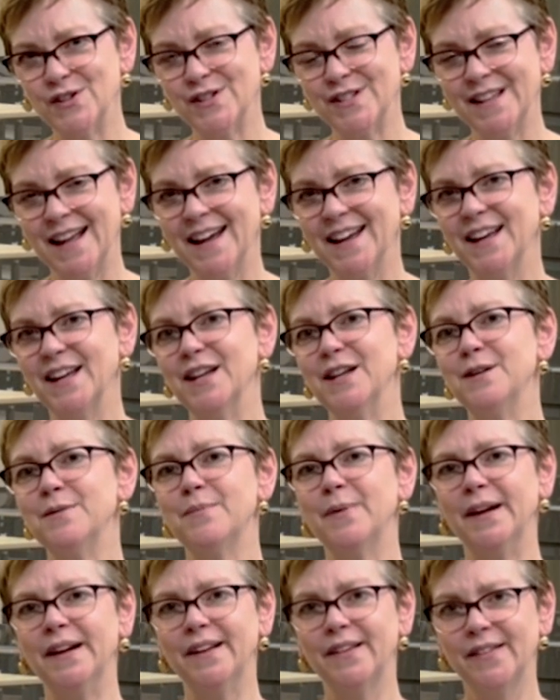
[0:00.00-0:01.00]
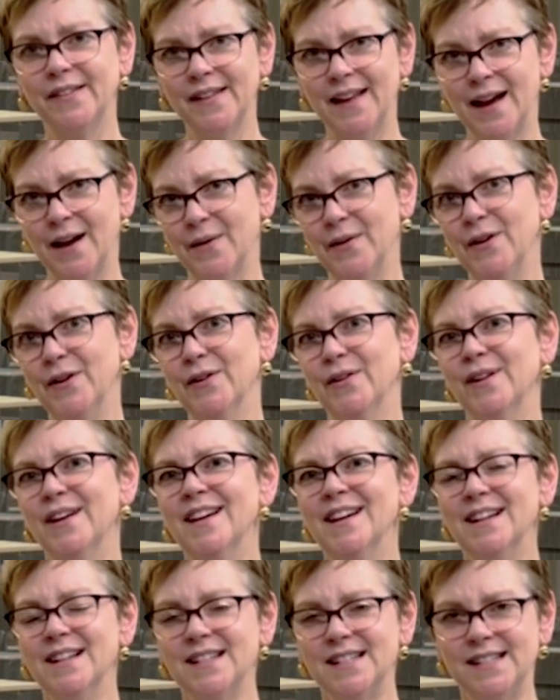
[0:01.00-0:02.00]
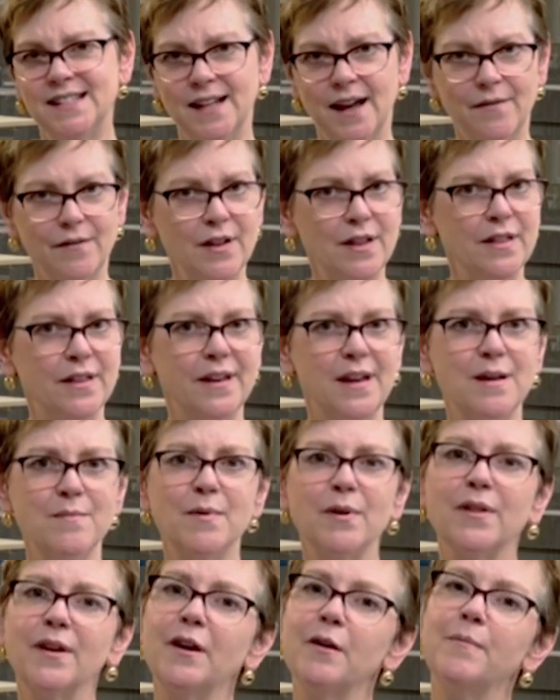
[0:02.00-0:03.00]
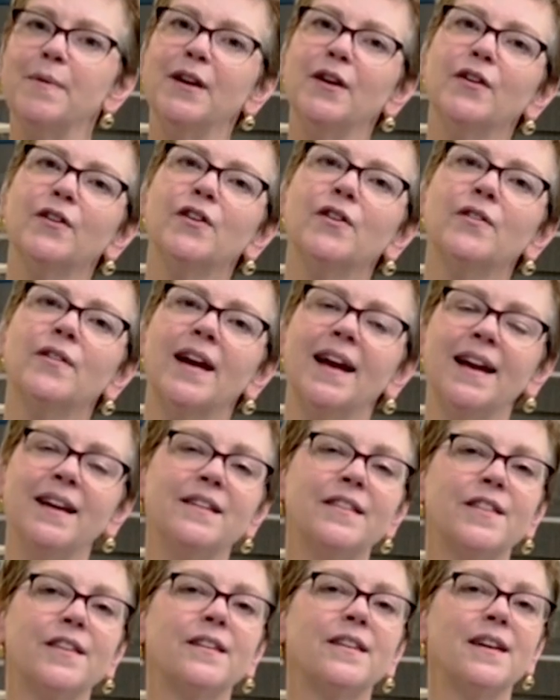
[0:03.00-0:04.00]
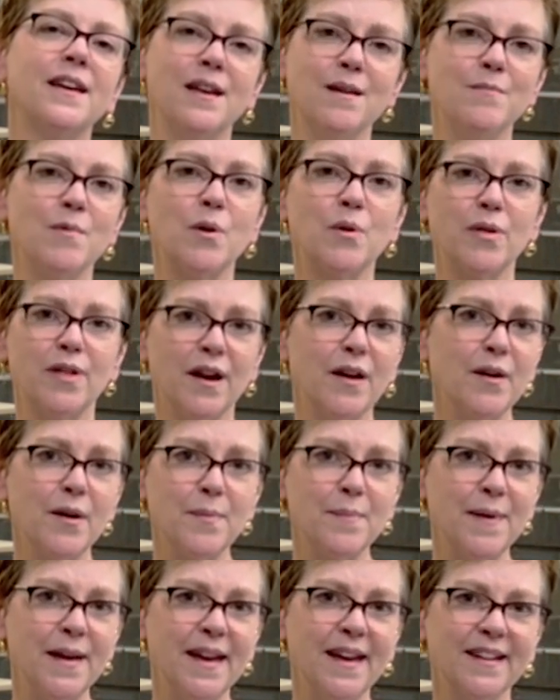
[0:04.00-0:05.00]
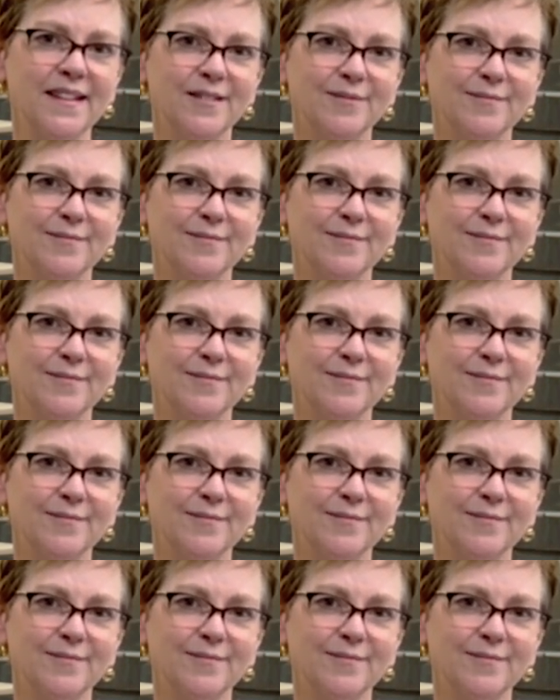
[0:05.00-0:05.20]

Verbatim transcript: or second, but it's now your seventh chemotherapy or your eighth chemotherapy.